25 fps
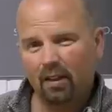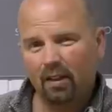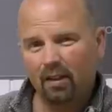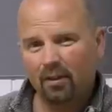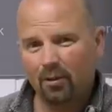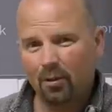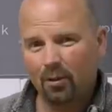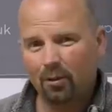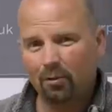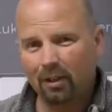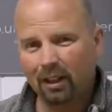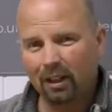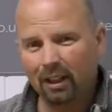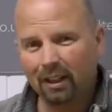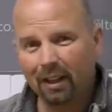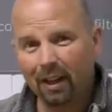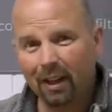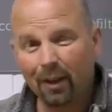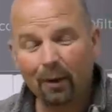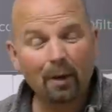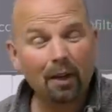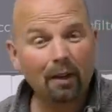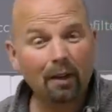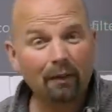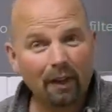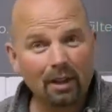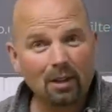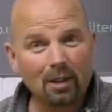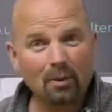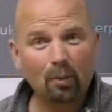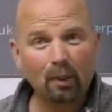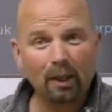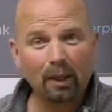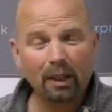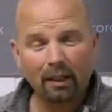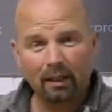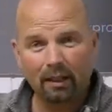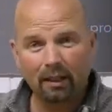So really now that I've
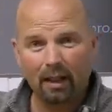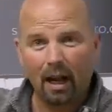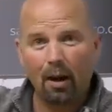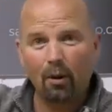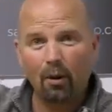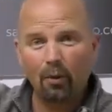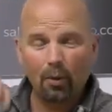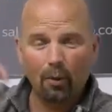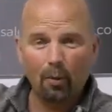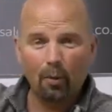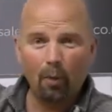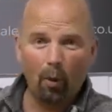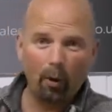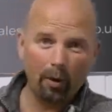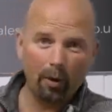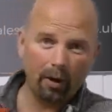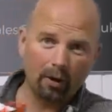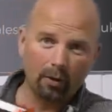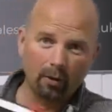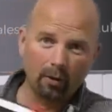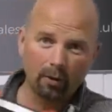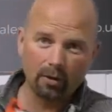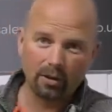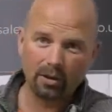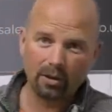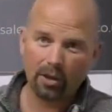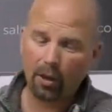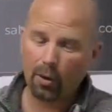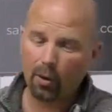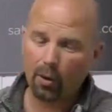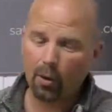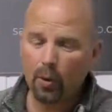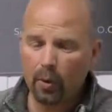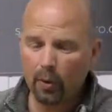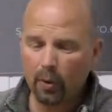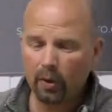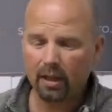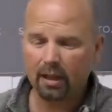explained how the water goes
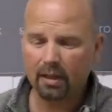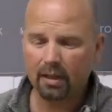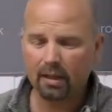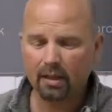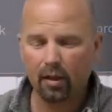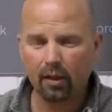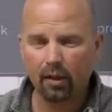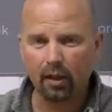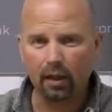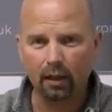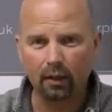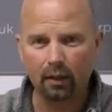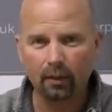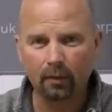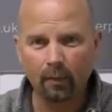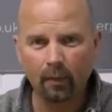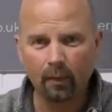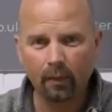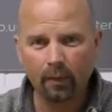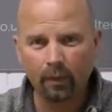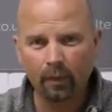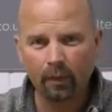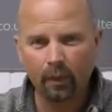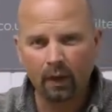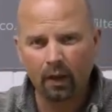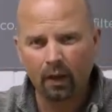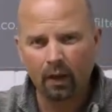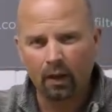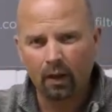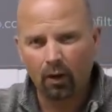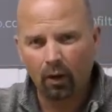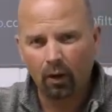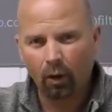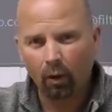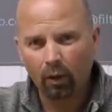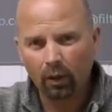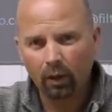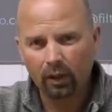through this thing,
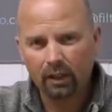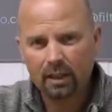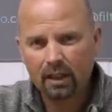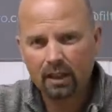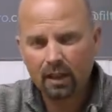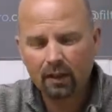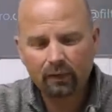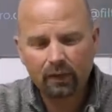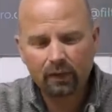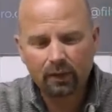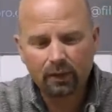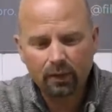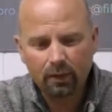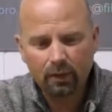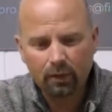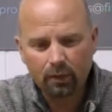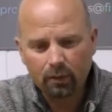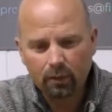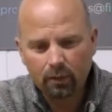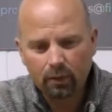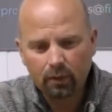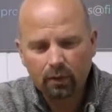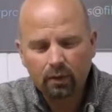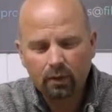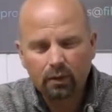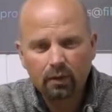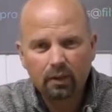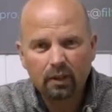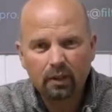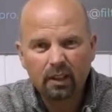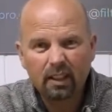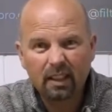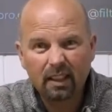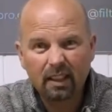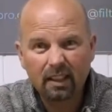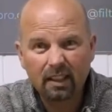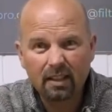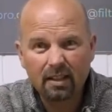all it's left to do
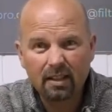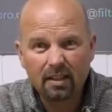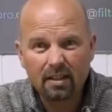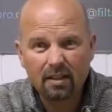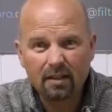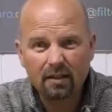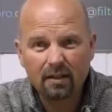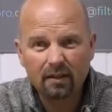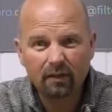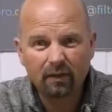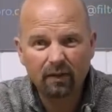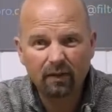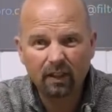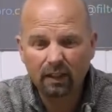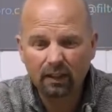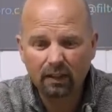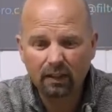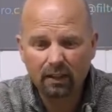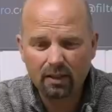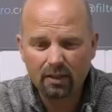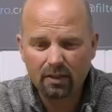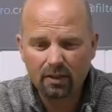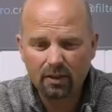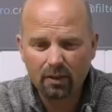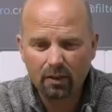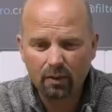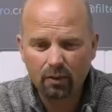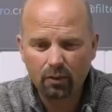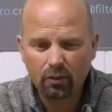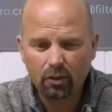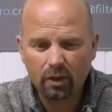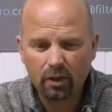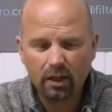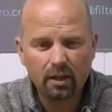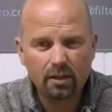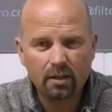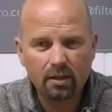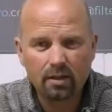is fill these two
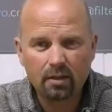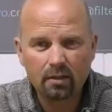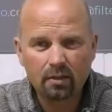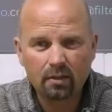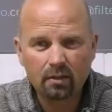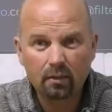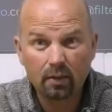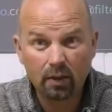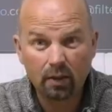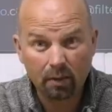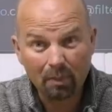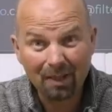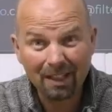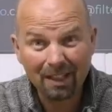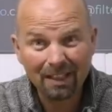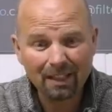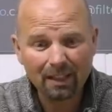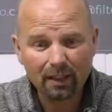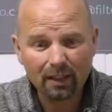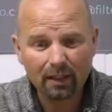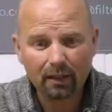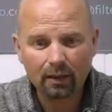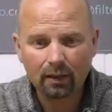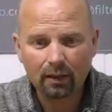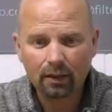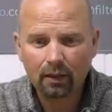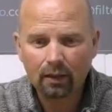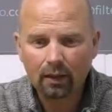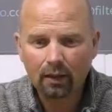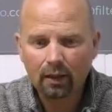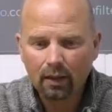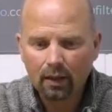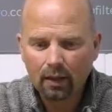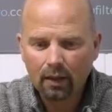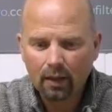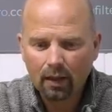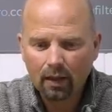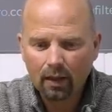trays with media.
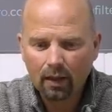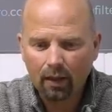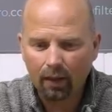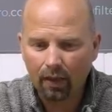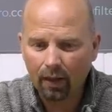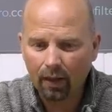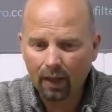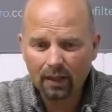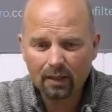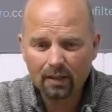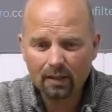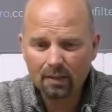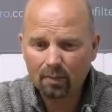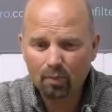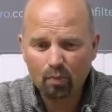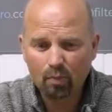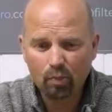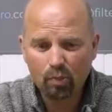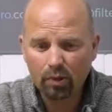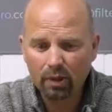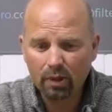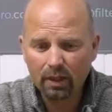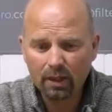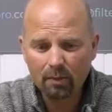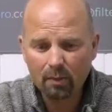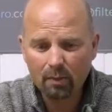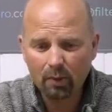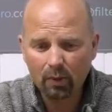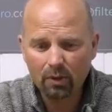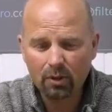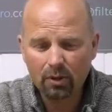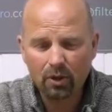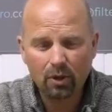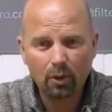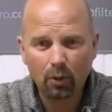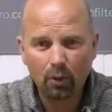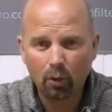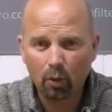That's pretty
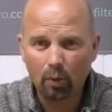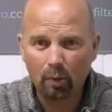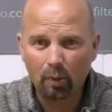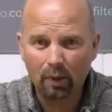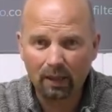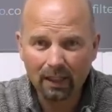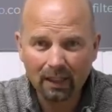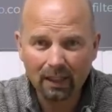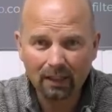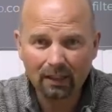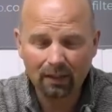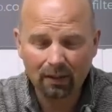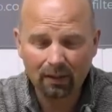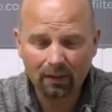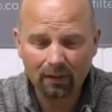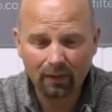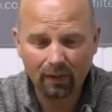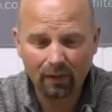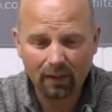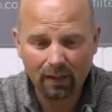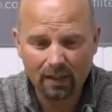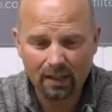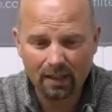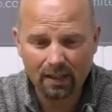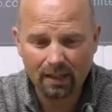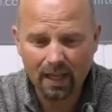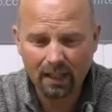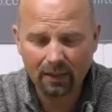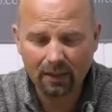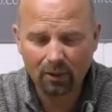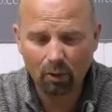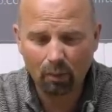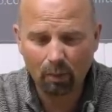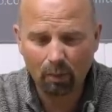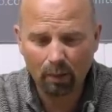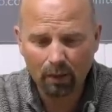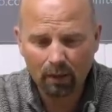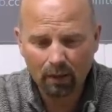much going to be it for this
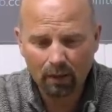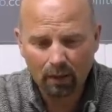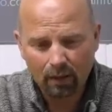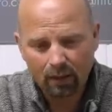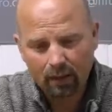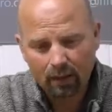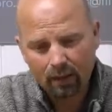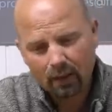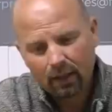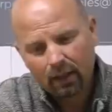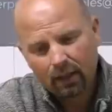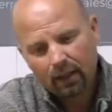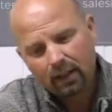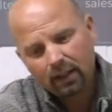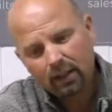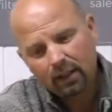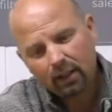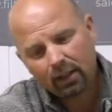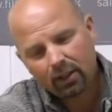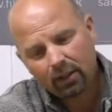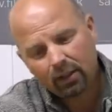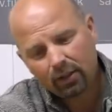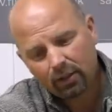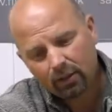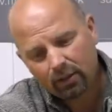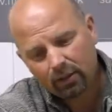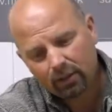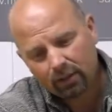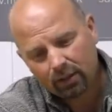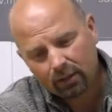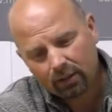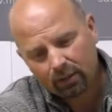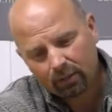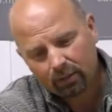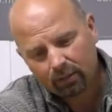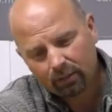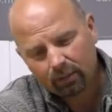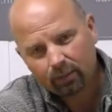setup. You could
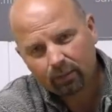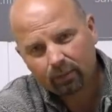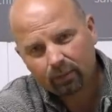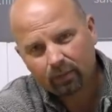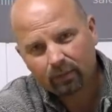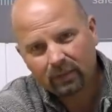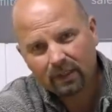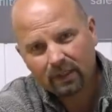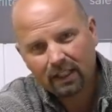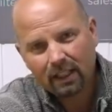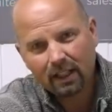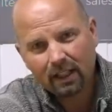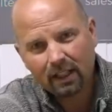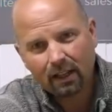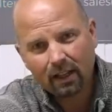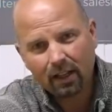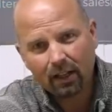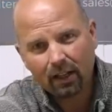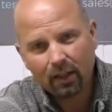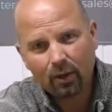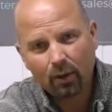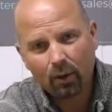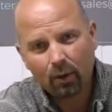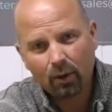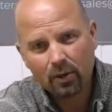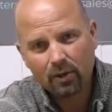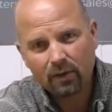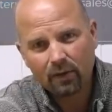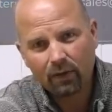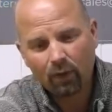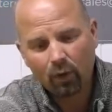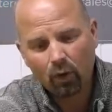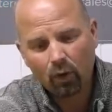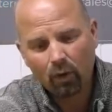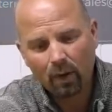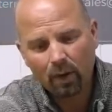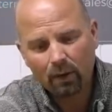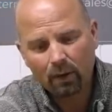take that coarse
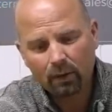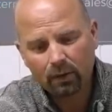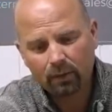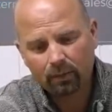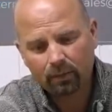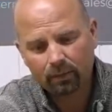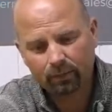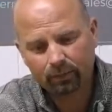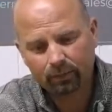foam out